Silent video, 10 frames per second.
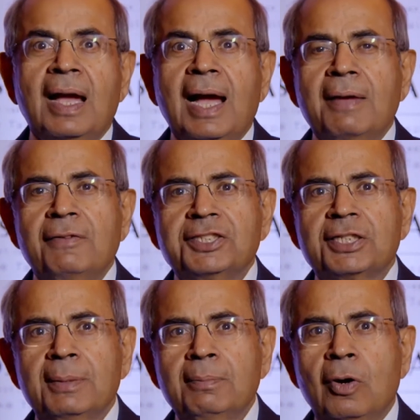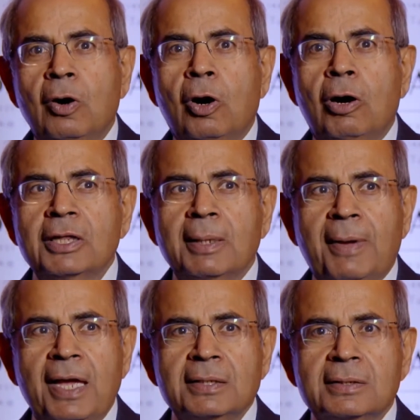I wish him all the
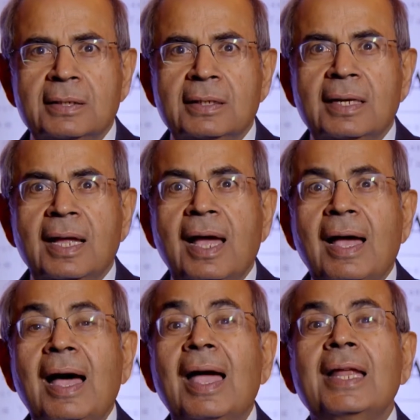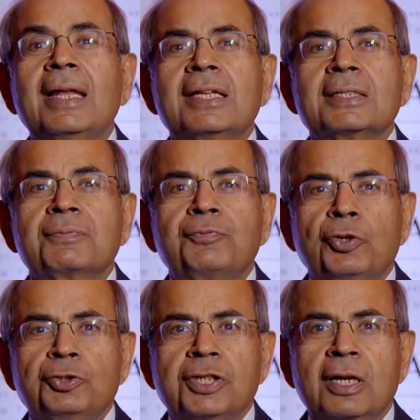best in his
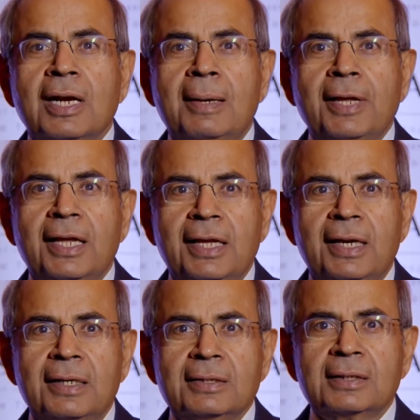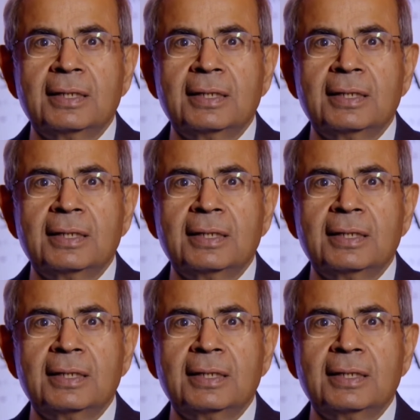future coming years.